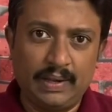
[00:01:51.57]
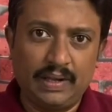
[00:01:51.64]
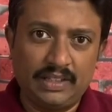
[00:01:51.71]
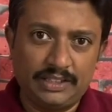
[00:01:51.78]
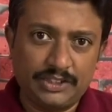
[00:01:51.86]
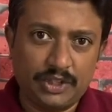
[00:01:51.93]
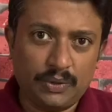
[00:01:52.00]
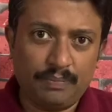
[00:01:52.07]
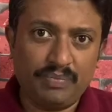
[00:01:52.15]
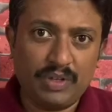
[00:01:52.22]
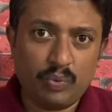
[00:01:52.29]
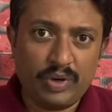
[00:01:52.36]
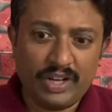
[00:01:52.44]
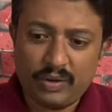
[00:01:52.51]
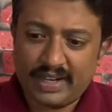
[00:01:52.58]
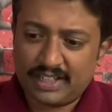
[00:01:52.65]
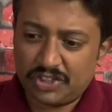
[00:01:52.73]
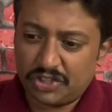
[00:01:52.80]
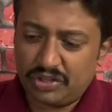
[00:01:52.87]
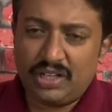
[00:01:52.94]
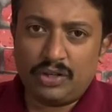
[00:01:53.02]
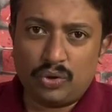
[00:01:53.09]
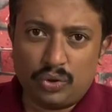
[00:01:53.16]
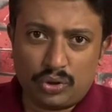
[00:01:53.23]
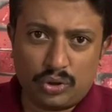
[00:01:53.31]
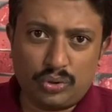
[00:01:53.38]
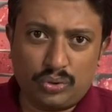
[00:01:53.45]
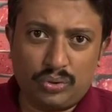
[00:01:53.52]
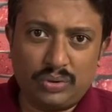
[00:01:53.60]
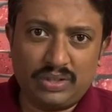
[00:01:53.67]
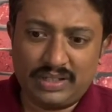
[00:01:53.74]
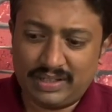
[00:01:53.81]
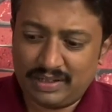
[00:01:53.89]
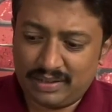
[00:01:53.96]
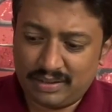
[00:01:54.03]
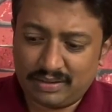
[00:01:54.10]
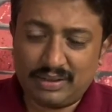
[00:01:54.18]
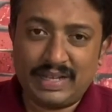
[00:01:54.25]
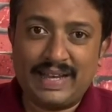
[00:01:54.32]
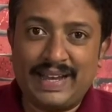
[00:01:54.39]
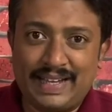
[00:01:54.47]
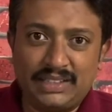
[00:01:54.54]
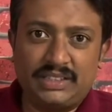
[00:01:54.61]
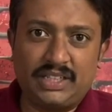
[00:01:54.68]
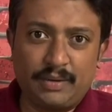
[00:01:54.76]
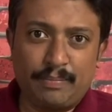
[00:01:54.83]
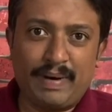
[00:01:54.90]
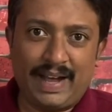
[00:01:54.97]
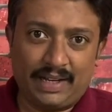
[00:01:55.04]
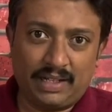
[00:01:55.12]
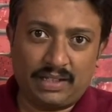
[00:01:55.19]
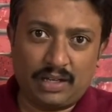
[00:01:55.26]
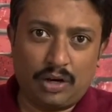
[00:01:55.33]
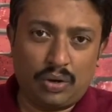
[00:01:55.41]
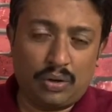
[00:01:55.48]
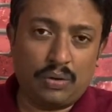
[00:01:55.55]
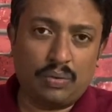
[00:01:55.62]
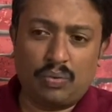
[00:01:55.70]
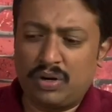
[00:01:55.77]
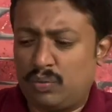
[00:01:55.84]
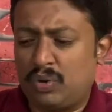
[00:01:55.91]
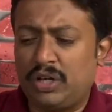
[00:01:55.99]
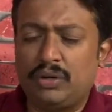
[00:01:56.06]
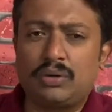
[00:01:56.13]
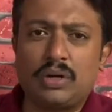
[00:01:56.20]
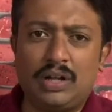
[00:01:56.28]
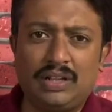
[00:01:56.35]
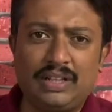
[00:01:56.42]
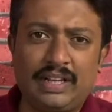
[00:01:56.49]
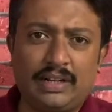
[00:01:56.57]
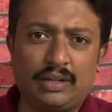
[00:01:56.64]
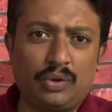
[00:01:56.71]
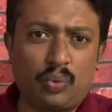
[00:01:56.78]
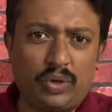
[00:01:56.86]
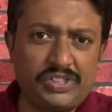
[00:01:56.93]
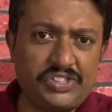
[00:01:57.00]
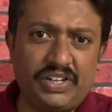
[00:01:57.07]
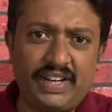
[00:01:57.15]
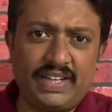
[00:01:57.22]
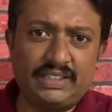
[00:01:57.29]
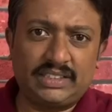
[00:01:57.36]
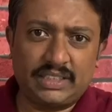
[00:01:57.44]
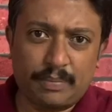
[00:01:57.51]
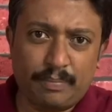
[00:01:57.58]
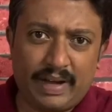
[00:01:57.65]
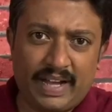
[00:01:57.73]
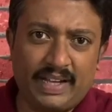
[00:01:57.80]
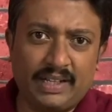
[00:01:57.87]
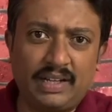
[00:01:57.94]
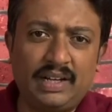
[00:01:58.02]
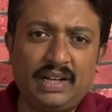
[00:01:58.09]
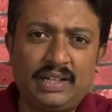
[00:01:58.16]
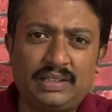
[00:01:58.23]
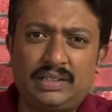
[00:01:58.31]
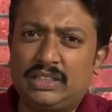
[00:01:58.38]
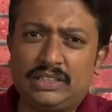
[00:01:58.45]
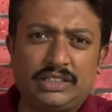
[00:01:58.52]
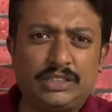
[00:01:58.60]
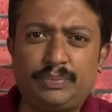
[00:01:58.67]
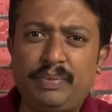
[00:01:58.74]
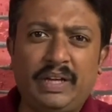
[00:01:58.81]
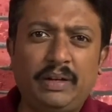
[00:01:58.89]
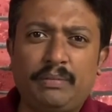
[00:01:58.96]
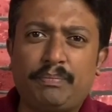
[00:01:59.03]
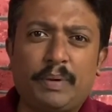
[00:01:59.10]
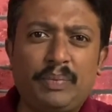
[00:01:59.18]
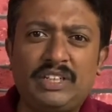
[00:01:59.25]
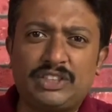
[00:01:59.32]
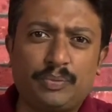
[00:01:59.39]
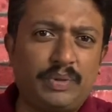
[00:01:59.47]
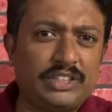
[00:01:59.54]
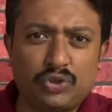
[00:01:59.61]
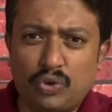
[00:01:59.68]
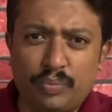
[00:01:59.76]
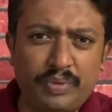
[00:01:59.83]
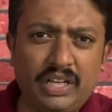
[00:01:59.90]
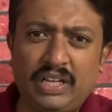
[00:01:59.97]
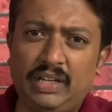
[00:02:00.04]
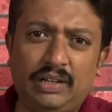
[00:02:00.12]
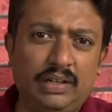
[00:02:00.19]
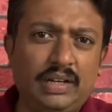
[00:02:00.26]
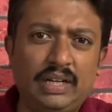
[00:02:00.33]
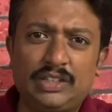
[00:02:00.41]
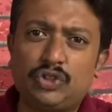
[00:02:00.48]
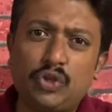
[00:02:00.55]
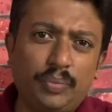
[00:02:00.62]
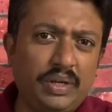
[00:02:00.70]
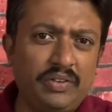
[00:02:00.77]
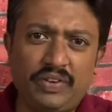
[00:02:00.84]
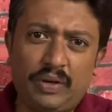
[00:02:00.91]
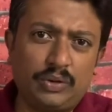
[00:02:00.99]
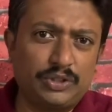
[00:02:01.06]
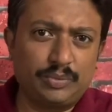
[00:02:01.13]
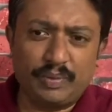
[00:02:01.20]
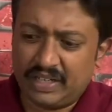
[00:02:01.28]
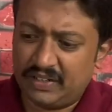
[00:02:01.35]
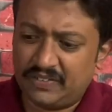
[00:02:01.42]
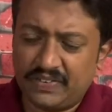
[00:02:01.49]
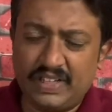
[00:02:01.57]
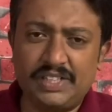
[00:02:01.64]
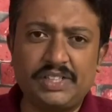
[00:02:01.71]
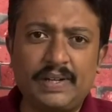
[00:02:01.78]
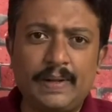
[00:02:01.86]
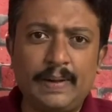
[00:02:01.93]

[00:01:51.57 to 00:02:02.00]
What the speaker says: So when you actually go to an answer bank, or what do you call that, question and answer bank, that's being published by so many fellows, my dear friends.